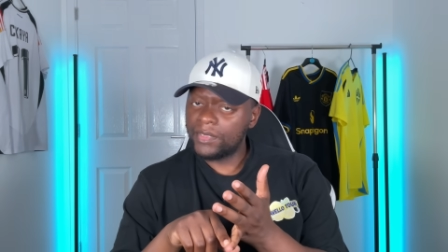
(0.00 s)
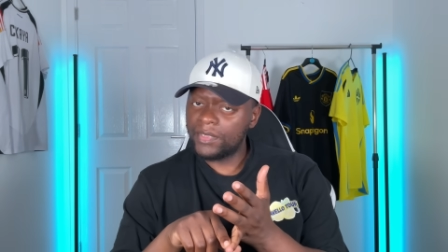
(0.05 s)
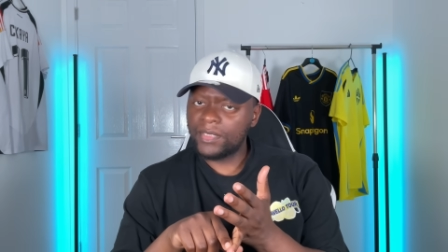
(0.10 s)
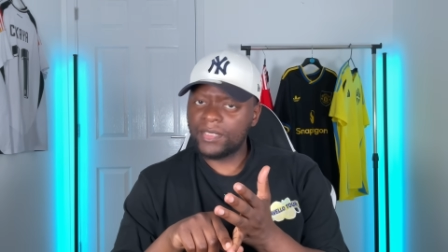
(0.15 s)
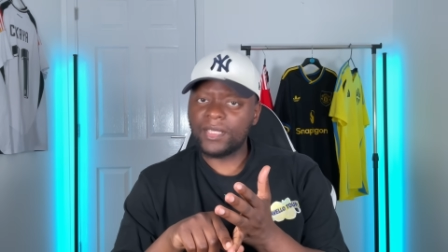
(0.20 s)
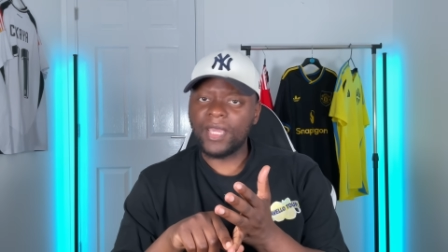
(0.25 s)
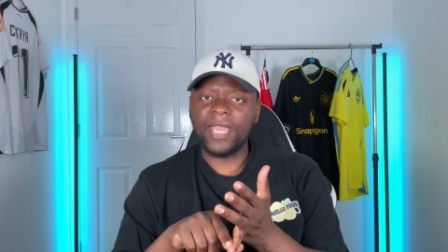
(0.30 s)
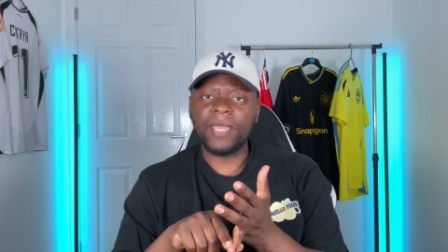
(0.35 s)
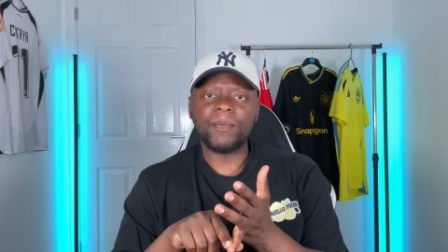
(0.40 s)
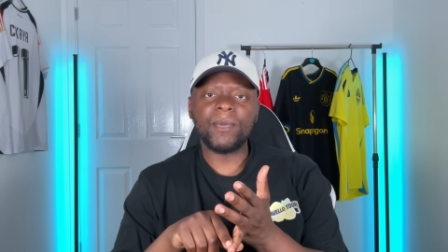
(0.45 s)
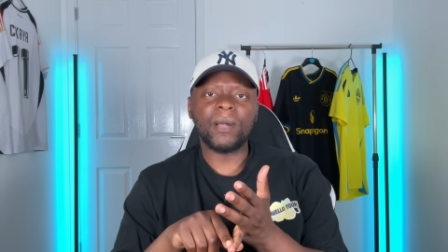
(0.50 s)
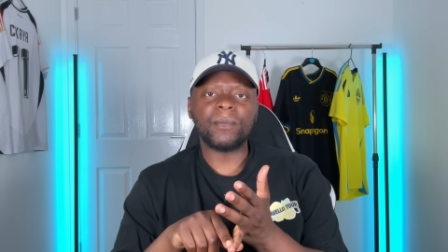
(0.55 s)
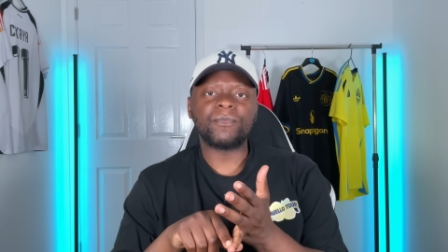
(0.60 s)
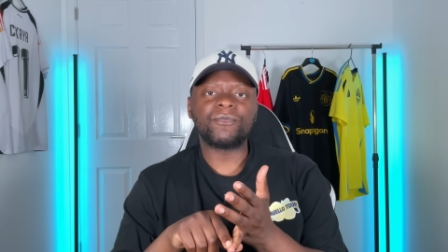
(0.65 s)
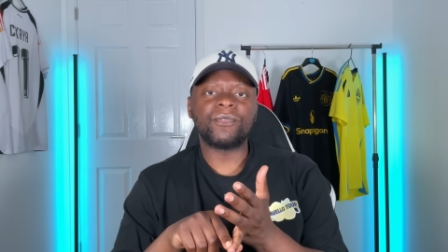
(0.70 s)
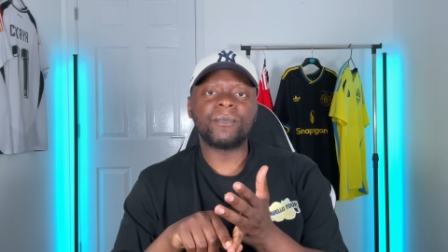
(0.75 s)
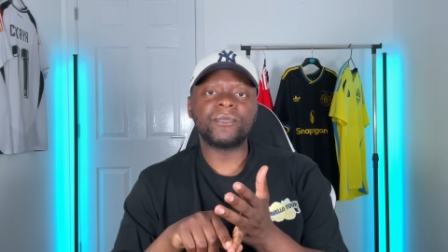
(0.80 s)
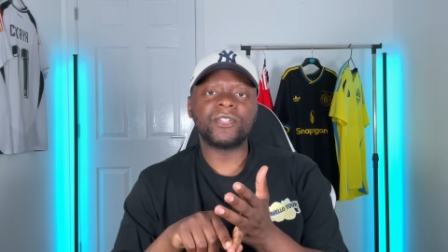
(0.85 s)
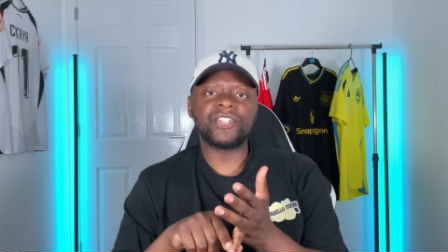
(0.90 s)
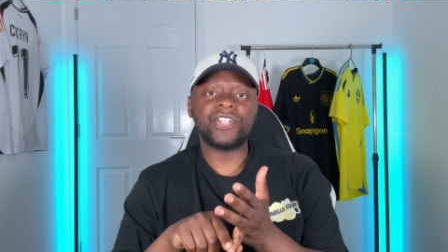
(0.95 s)
came up
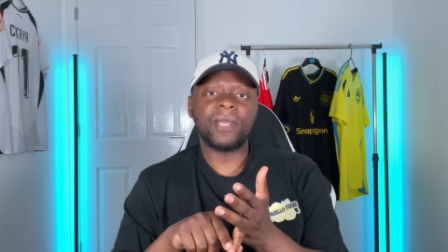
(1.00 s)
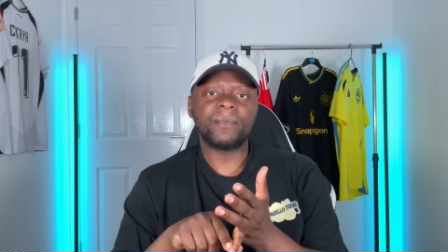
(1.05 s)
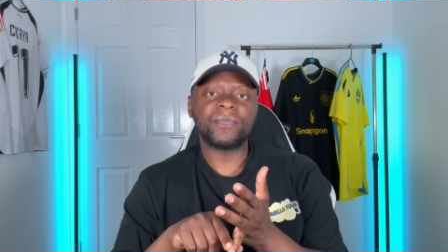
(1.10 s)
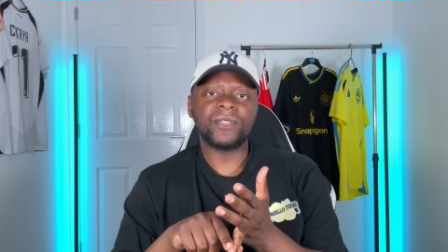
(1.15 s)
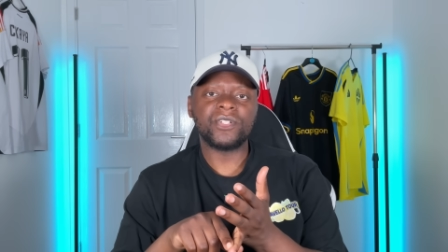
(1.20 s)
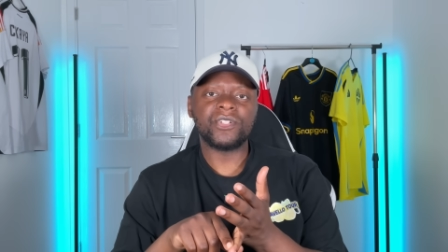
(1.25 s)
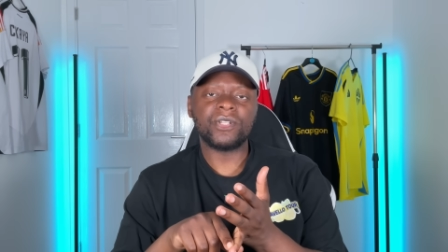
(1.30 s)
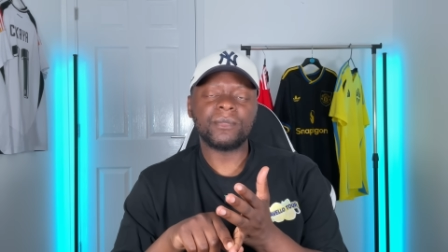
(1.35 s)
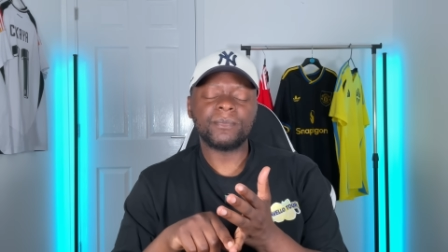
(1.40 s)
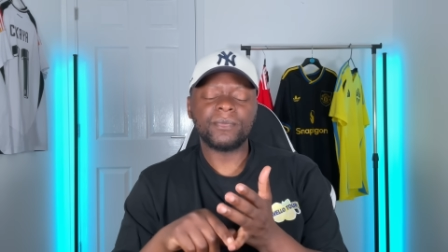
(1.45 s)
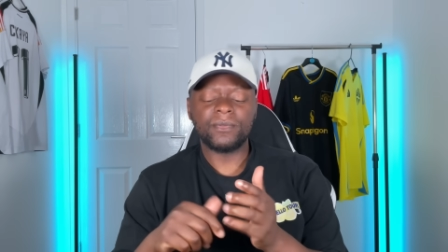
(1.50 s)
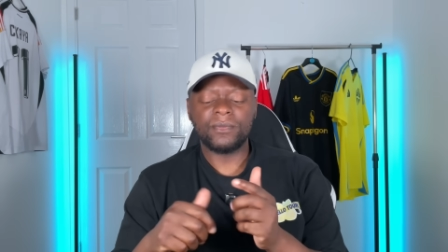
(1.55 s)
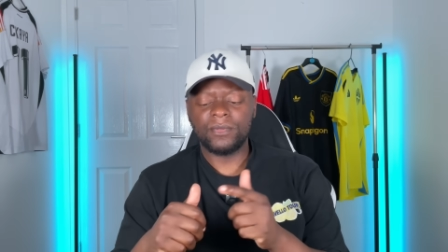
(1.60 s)
from the Championship,